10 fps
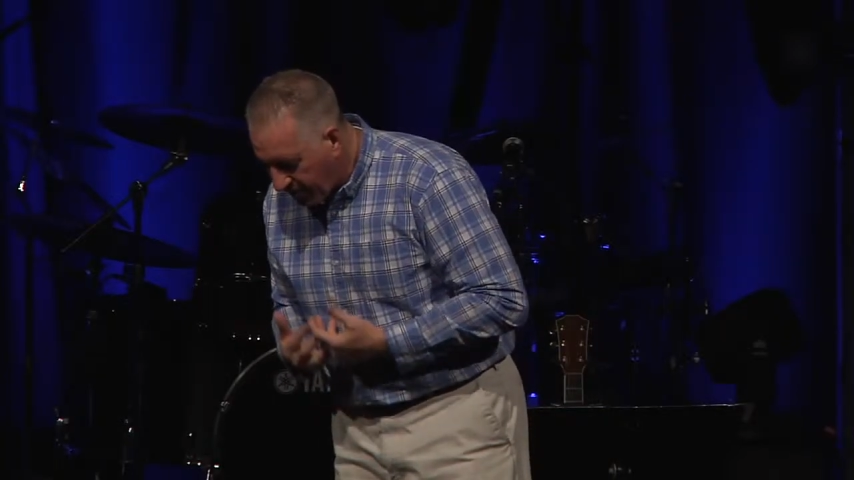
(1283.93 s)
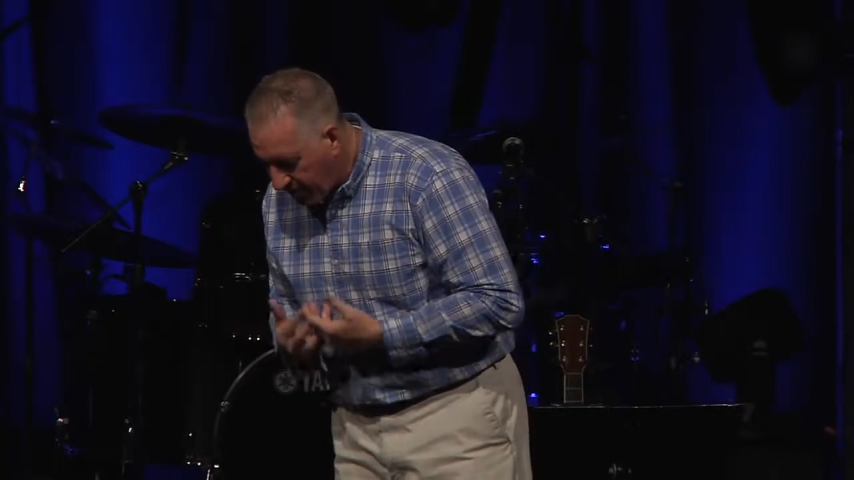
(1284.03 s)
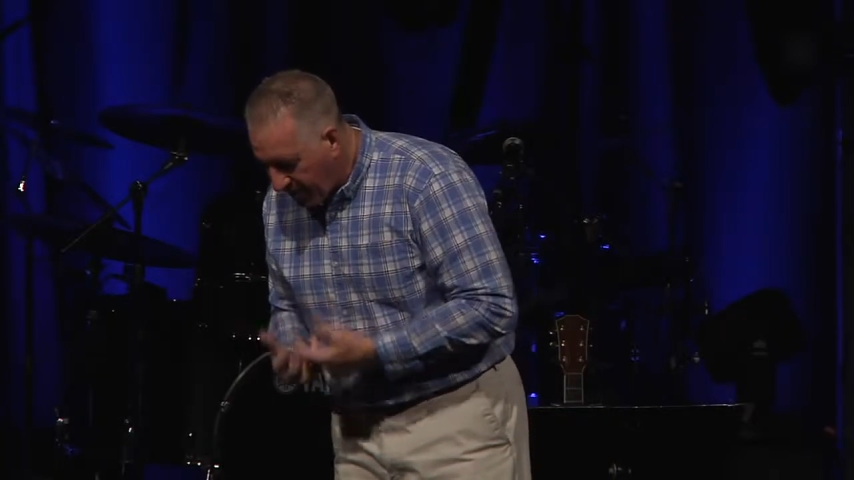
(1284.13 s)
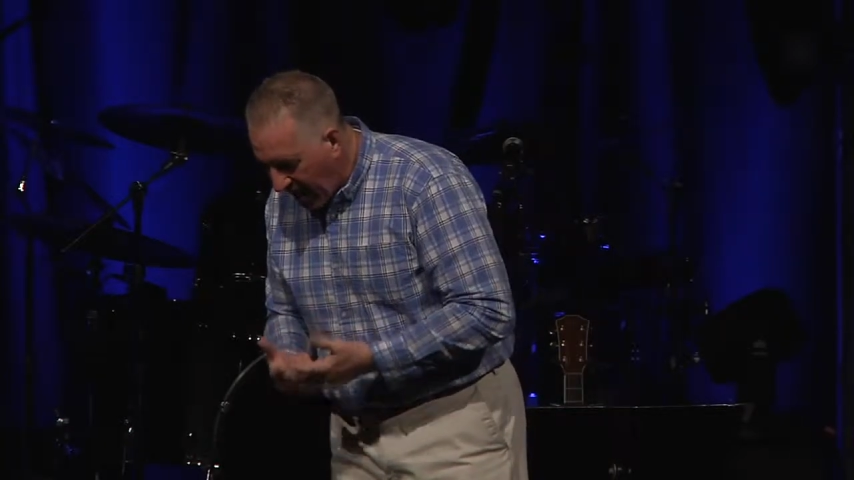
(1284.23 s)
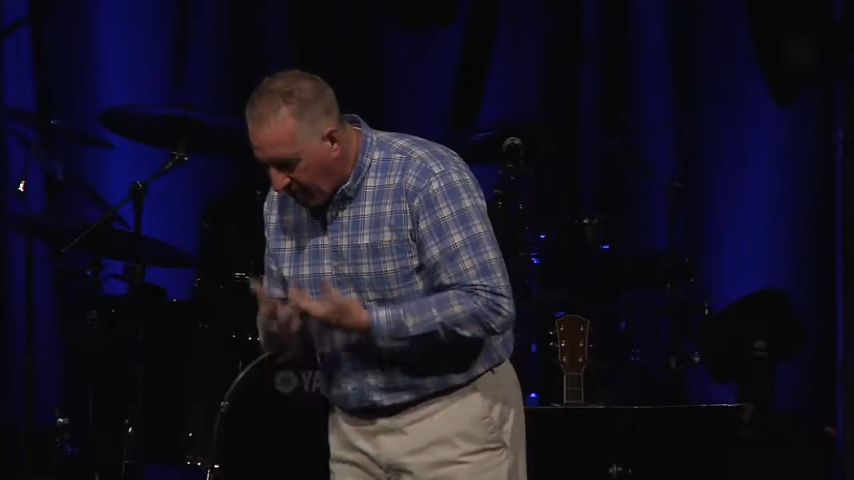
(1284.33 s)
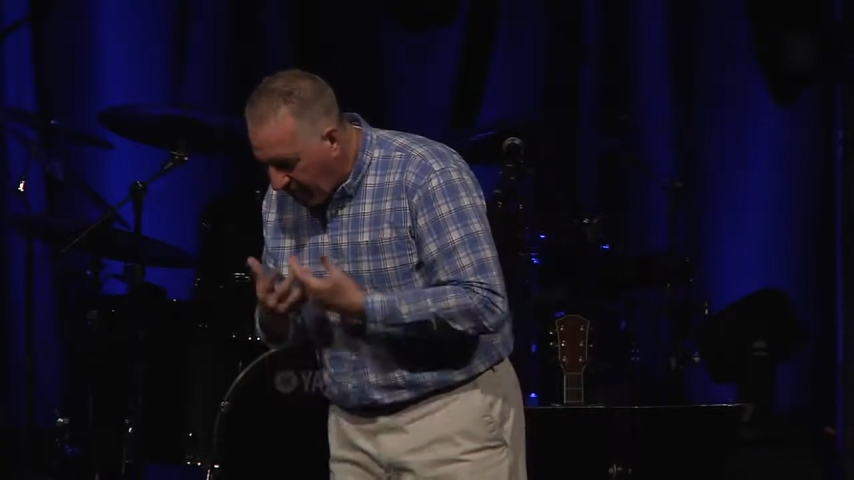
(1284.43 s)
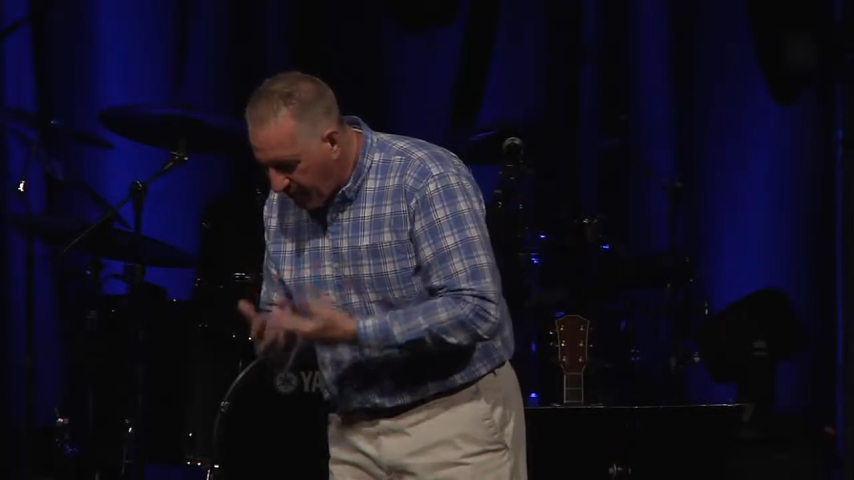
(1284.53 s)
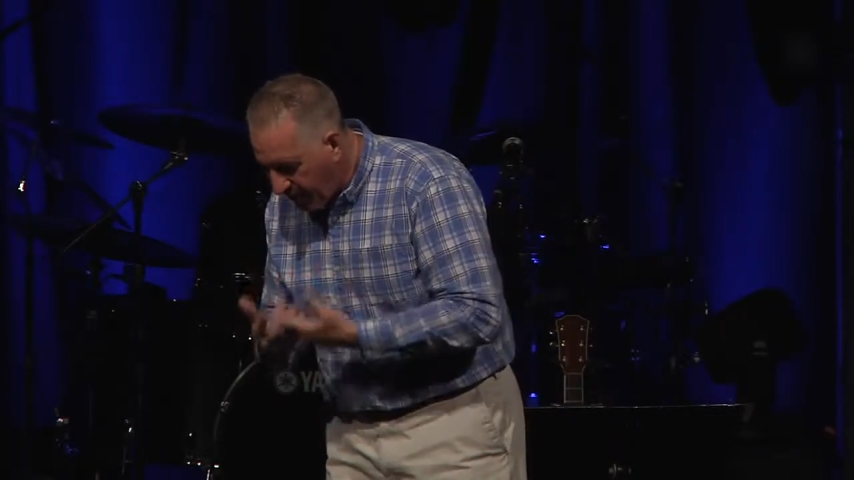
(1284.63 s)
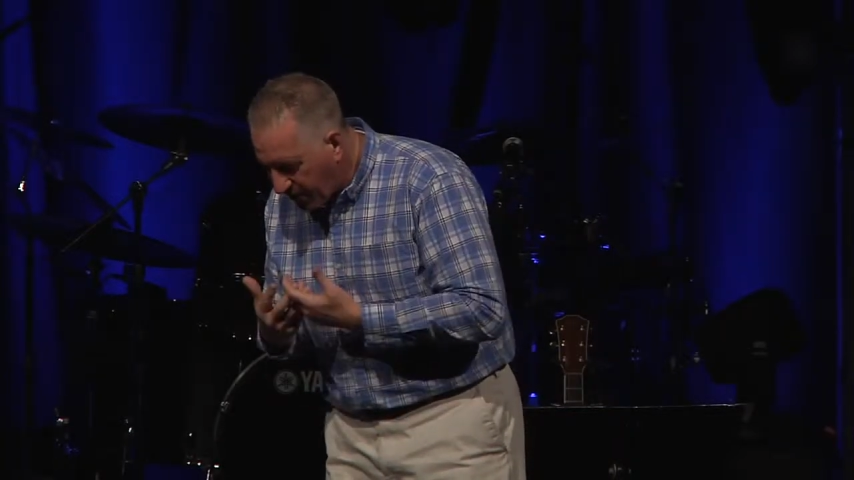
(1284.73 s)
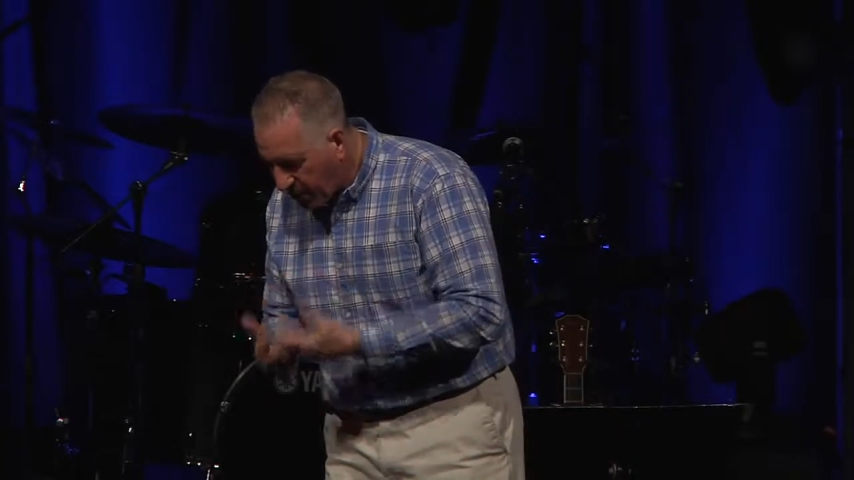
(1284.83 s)
from the Father,
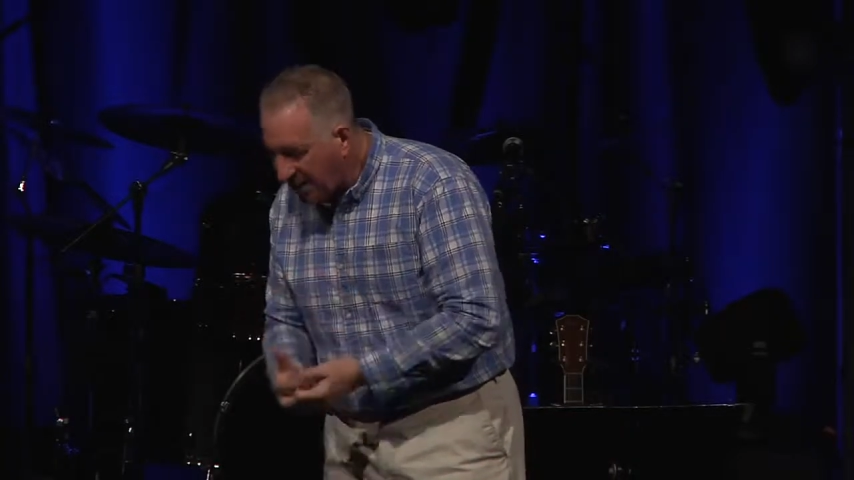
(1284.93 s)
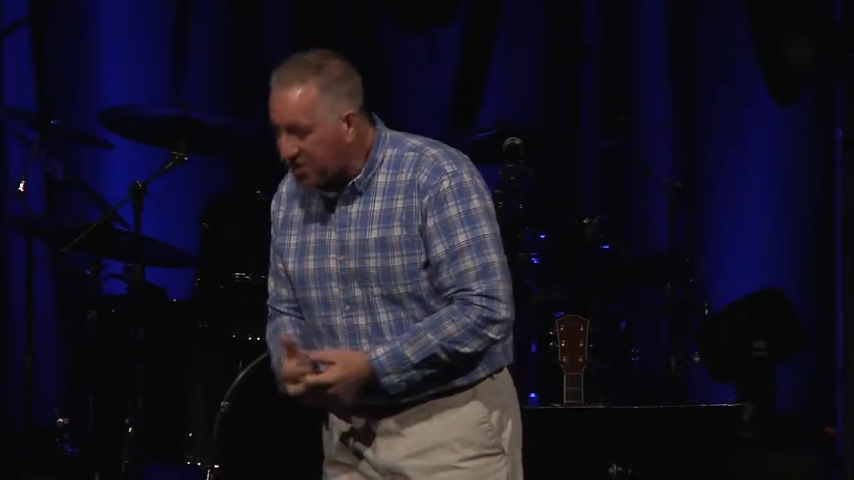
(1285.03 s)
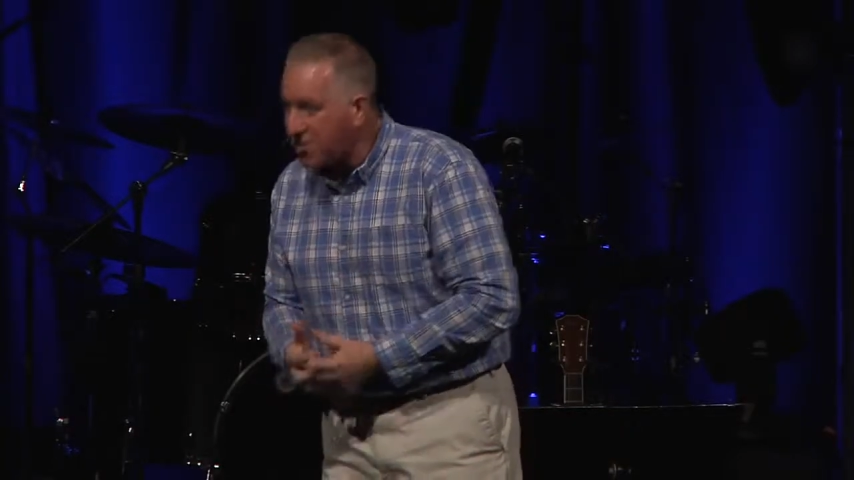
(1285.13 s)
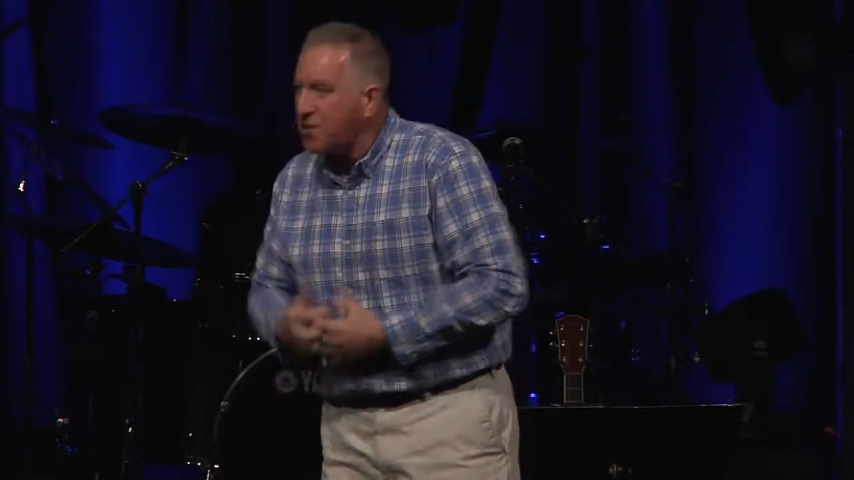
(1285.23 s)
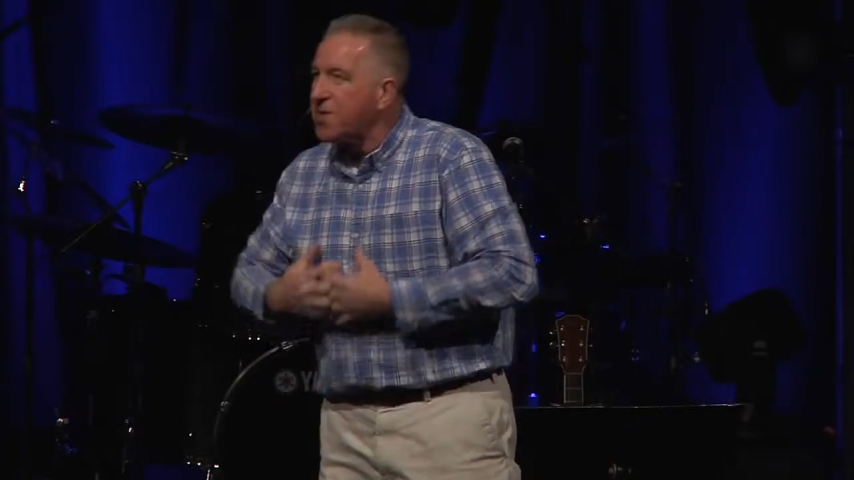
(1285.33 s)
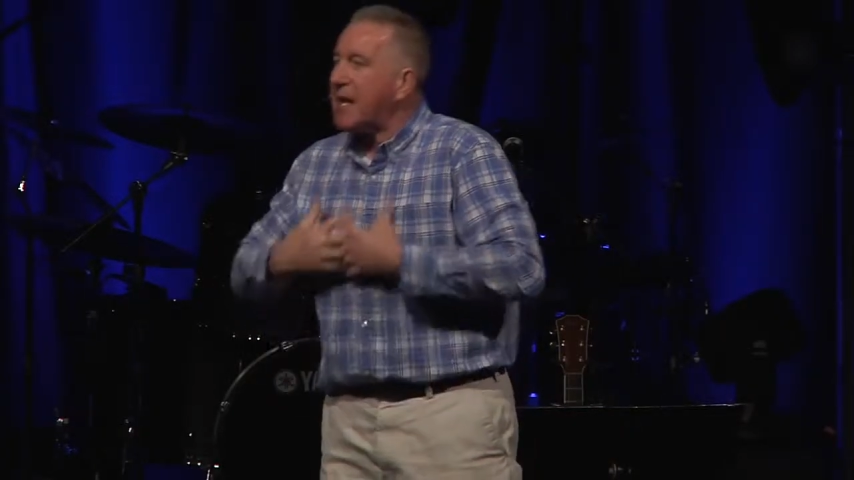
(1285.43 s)
full of grace and truth.